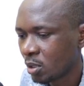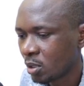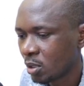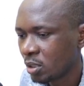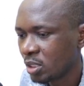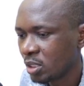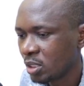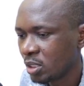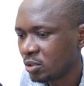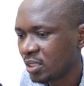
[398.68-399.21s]

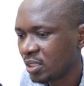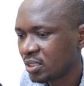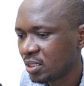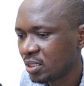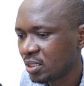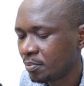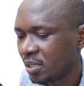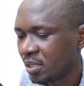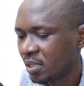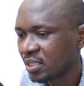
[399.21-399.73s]
this one
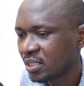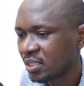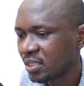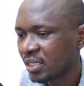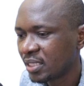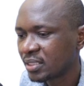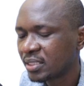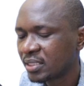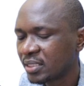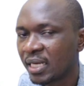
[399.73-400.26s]
simply
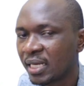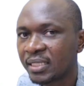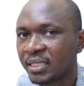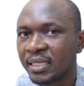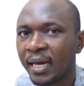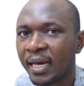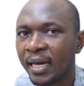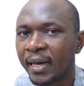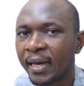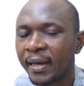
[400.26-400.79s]
states that
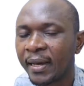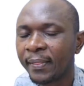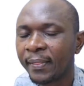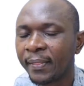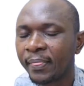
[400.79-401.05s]
the